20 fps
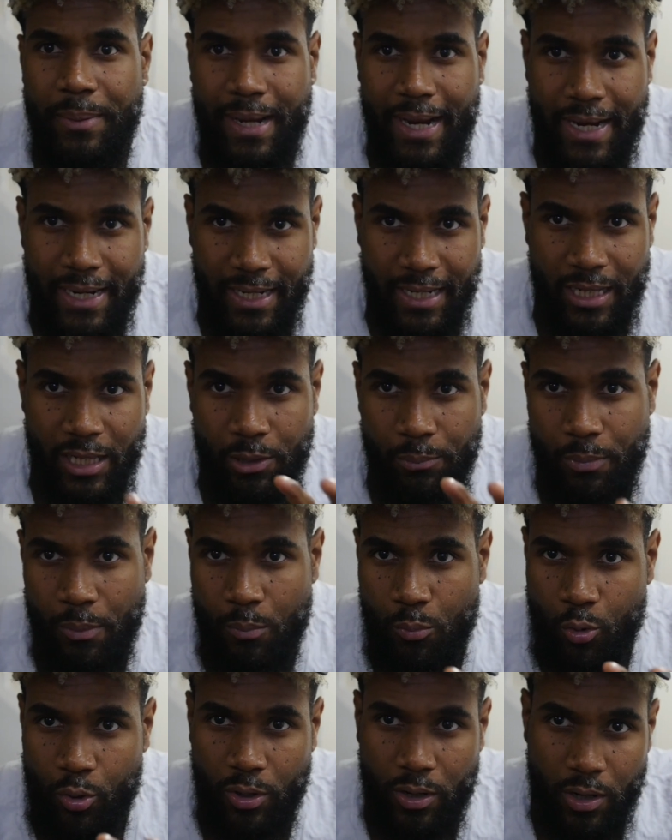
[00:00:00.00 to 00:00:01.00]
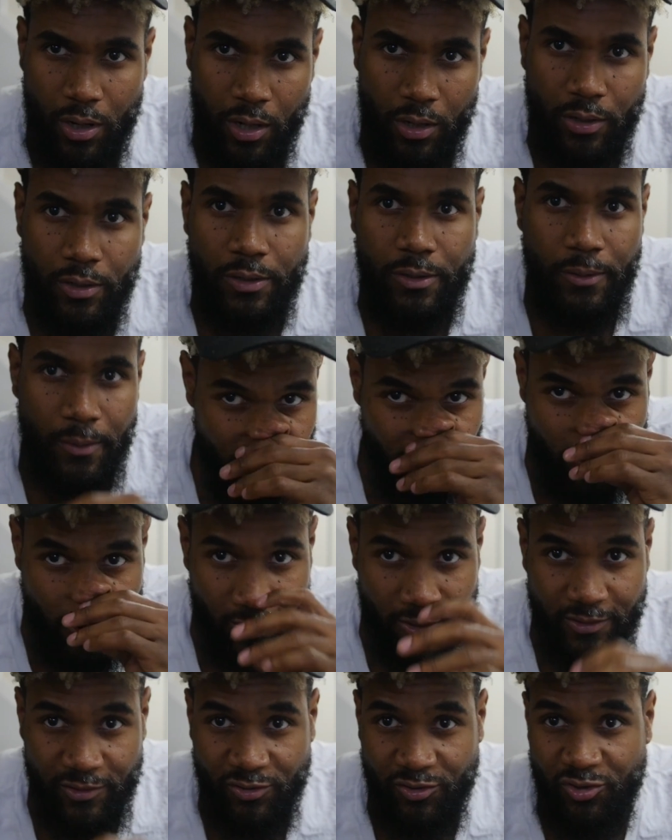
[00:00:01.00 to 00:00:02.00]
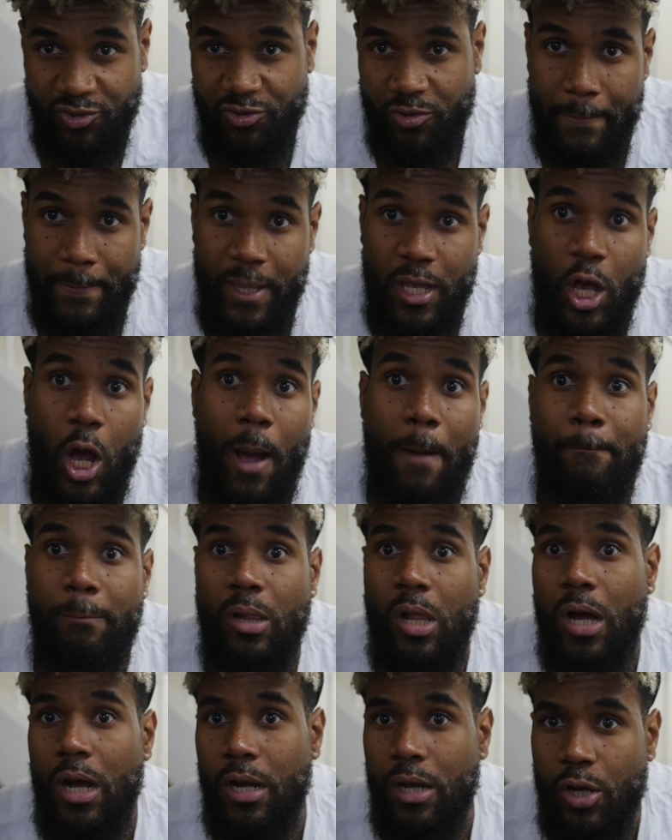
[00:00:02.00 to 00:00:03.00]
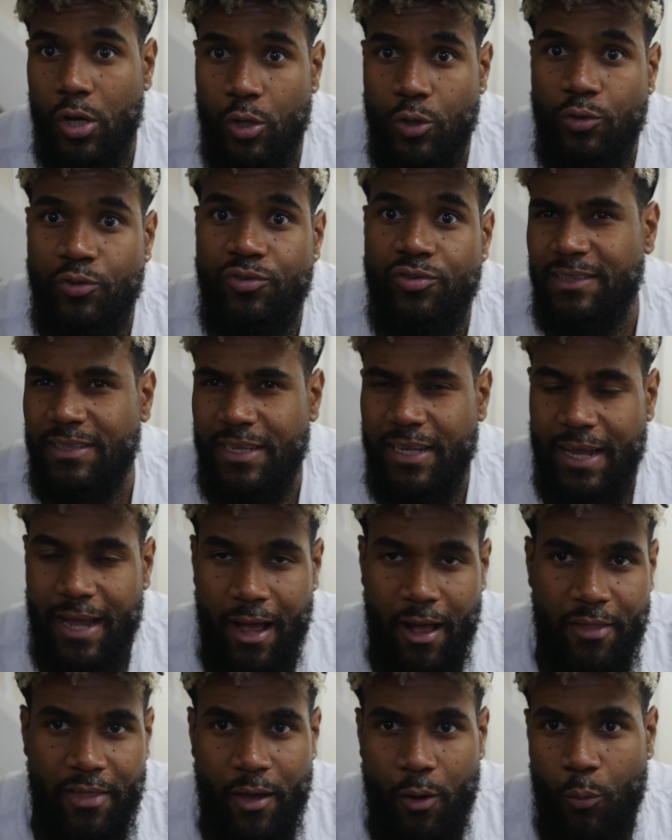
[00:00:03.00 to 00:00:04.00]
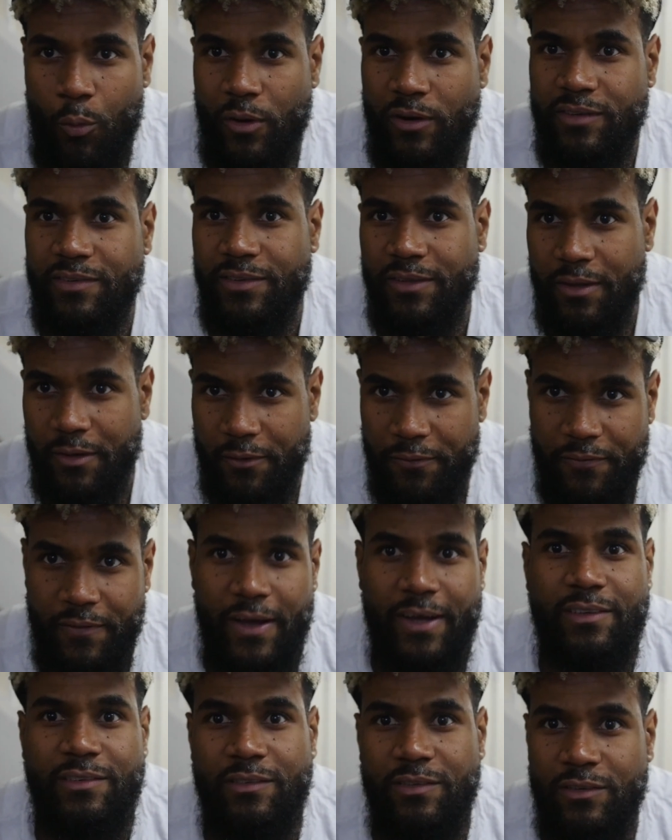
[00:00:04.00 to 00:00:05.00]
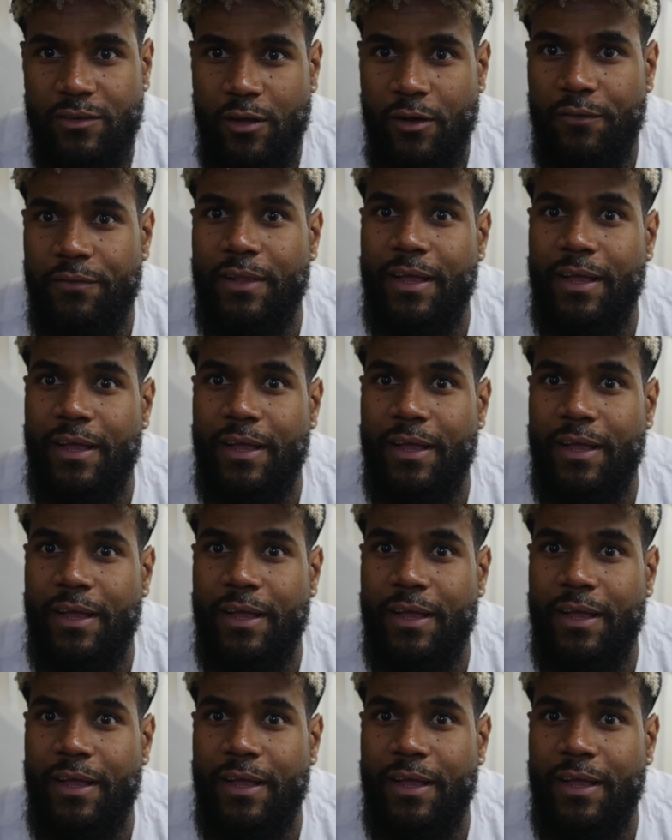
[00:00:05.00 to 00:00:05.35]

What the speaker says: about adding a little bit more color as far as just beyond blonde goes, seeing how that works and the effects and stuff.